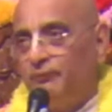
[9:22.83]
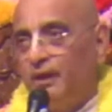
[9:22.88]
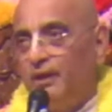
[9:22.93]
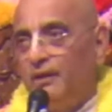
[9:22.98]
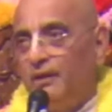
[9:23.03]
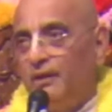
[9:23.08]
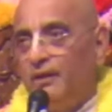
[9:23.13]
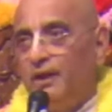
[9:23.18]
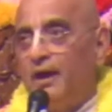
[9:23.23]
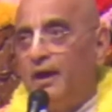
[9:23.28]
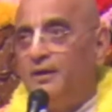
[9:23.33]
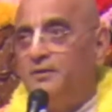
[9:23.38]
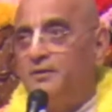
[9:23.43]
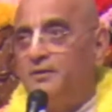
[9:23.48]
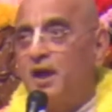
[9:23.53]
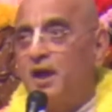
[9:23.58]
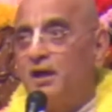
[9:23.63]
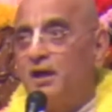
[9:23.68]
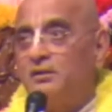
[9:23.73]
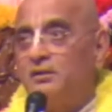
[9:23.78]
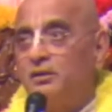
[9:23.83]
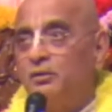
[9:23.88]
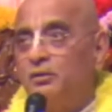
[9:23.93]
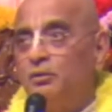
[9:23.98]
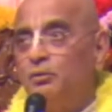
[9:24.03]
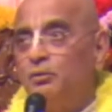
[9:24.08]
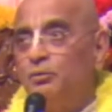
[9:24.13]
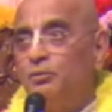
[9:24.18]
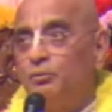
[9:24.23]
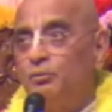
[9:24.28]
And
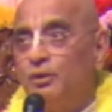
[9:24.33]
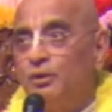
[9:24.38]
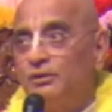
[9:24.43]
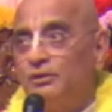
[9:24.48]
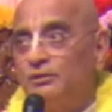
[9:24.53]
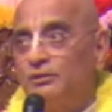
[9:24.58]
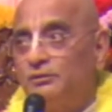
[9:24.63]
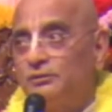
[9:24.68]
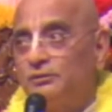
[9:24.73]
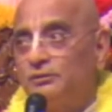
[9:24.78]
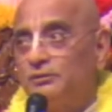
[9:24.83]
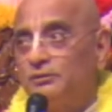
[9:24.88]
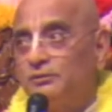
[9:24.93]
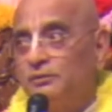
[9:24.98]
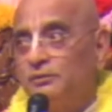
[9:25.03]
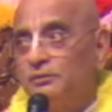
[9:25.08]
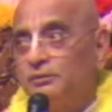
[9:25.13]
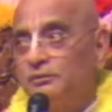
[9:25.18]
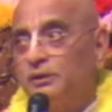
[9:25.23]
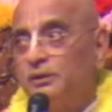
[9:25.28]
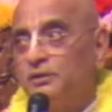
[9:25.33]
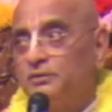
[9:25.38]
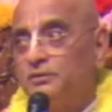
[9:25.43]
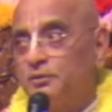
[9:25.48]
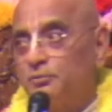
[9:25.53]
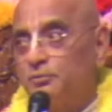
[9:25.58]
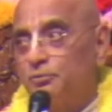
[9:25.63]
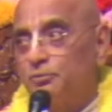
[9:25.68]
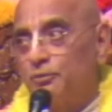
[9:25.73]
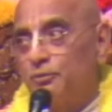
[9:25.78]
Shantanu was such a
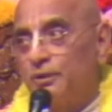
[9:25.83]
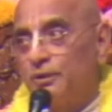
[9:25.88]
ruler.